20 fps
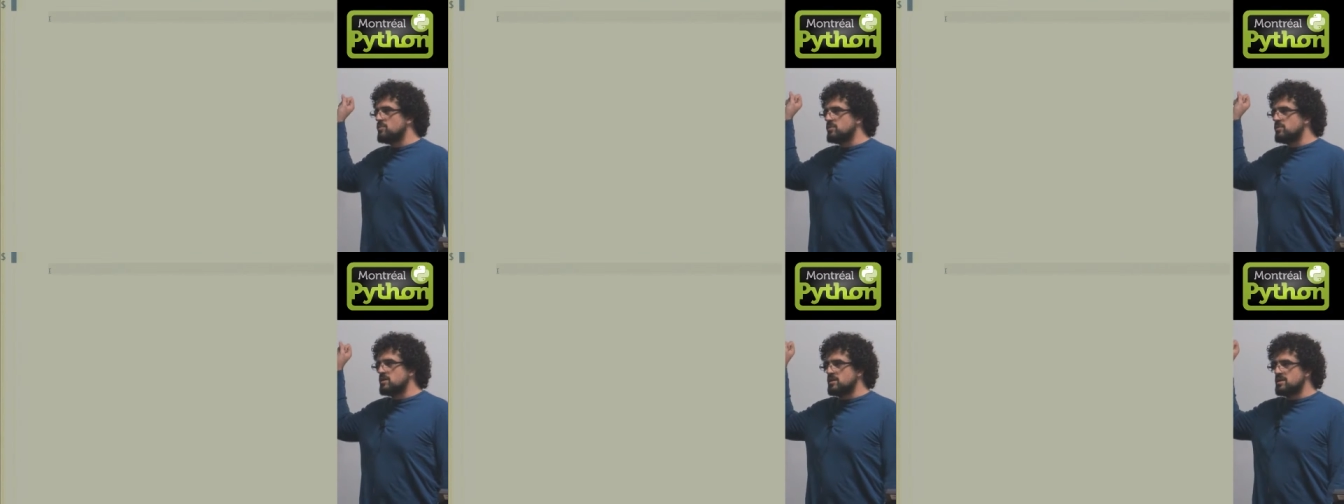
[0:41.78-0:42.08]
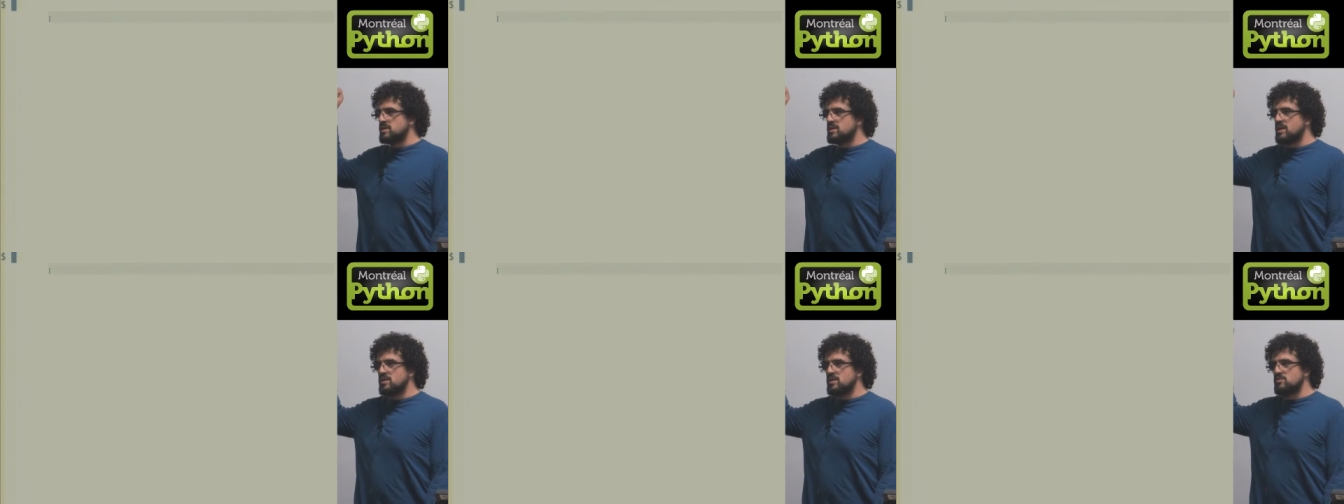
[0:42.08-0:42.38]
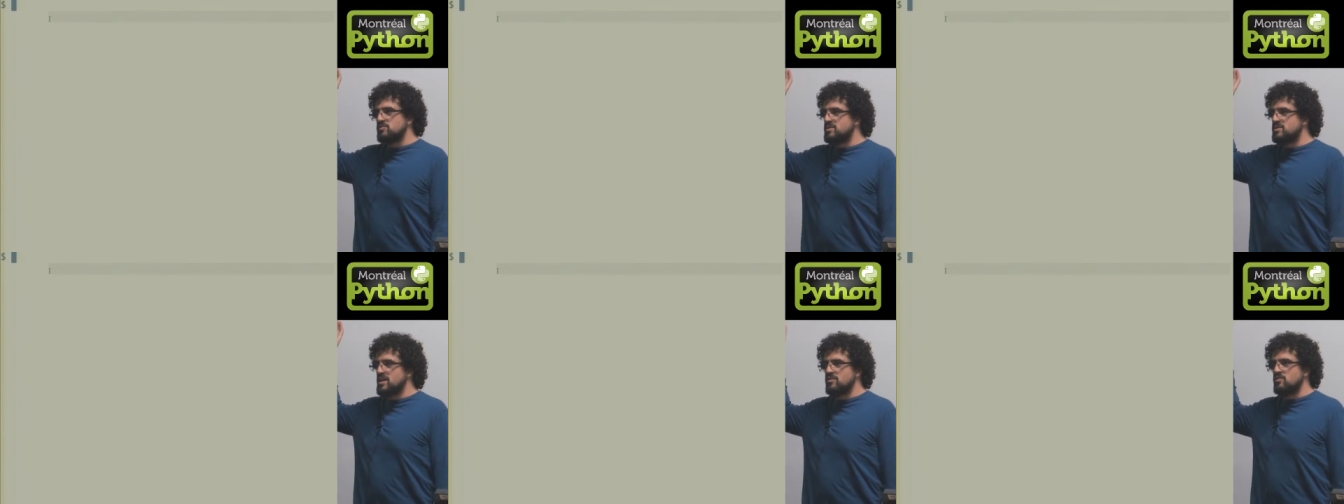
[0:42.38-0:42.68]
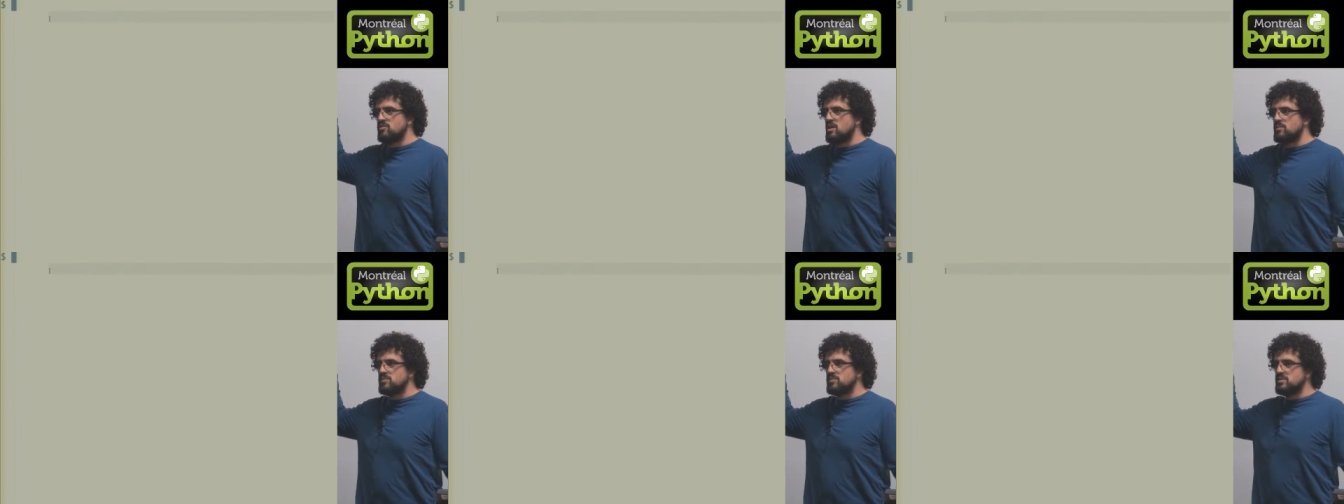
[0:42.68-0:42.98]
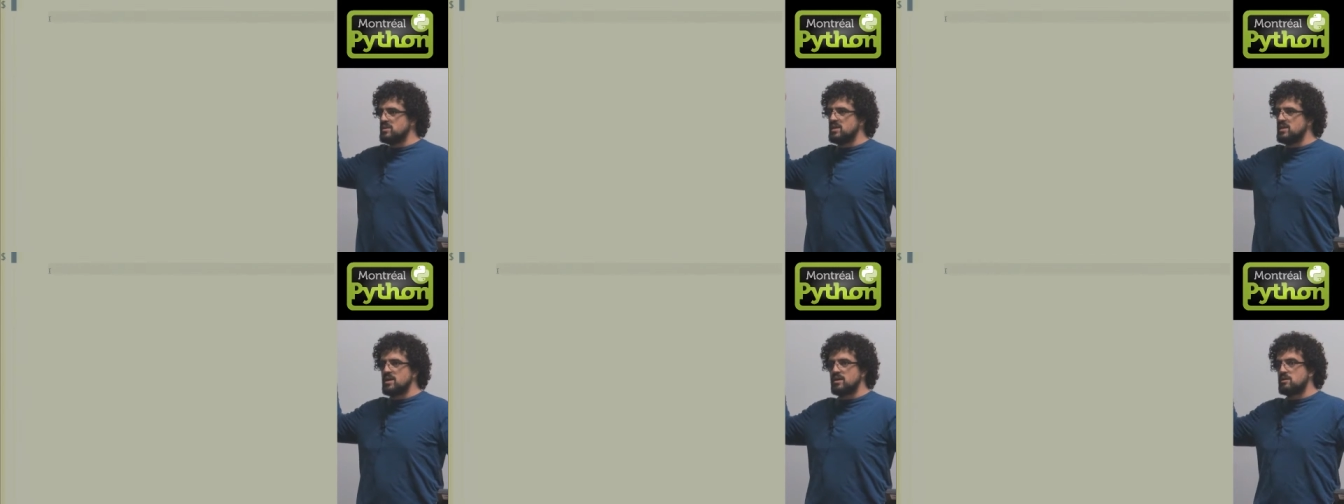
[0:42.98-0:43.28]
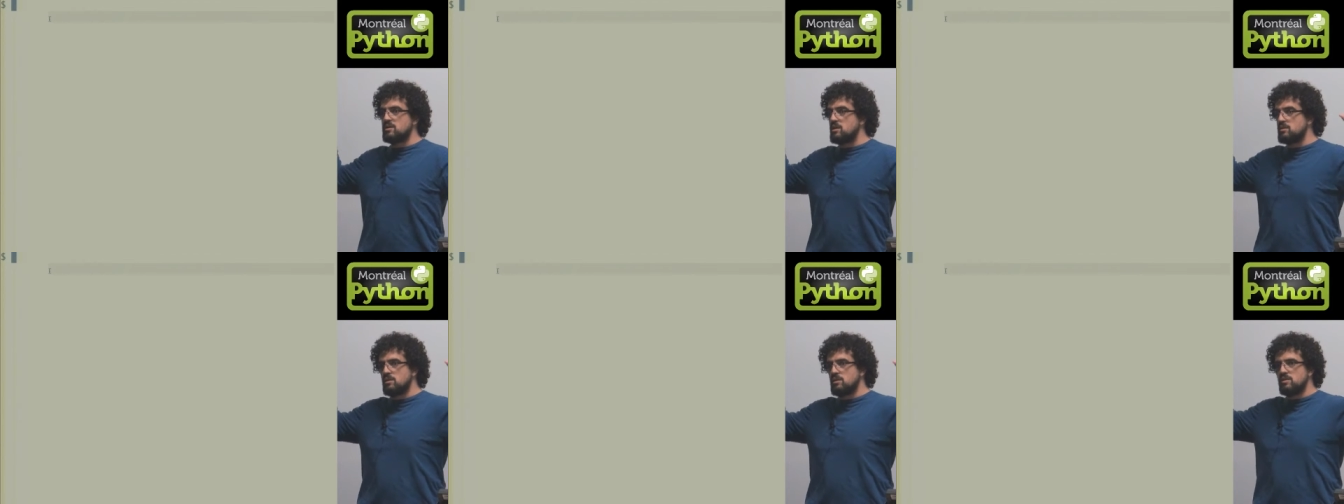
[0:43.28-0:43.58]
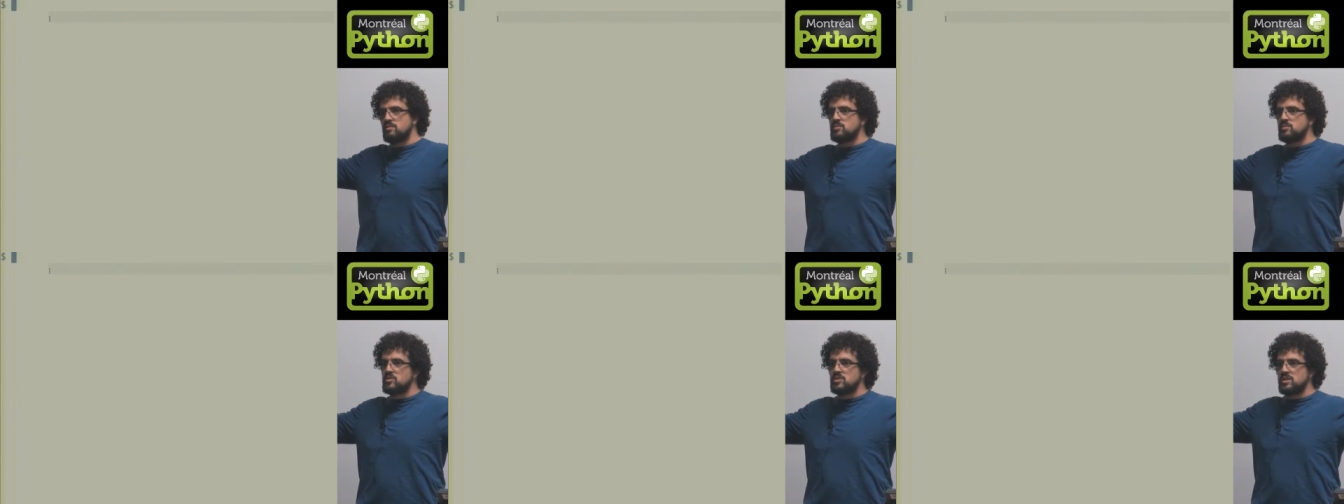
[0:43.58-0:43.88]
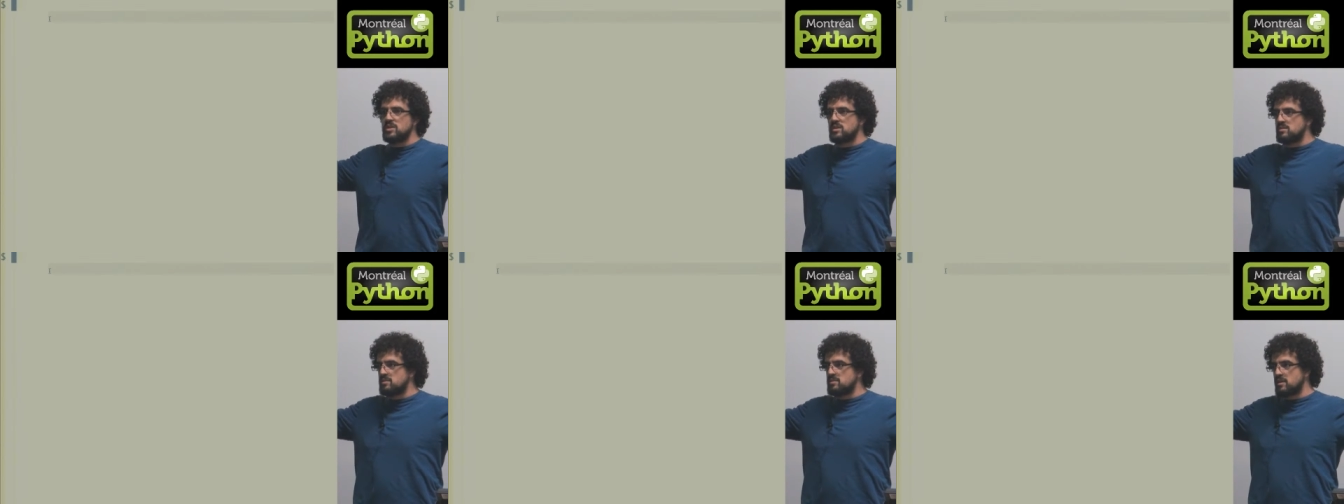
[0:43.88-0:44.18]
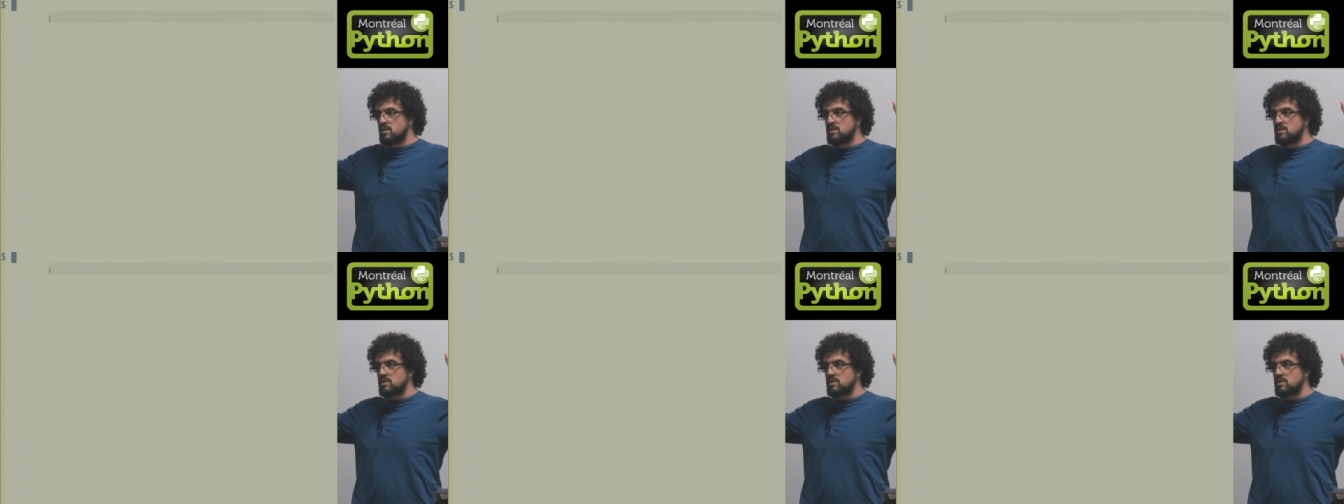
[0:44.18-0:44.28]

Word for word: the kind of DevOpsy. I got all the machines.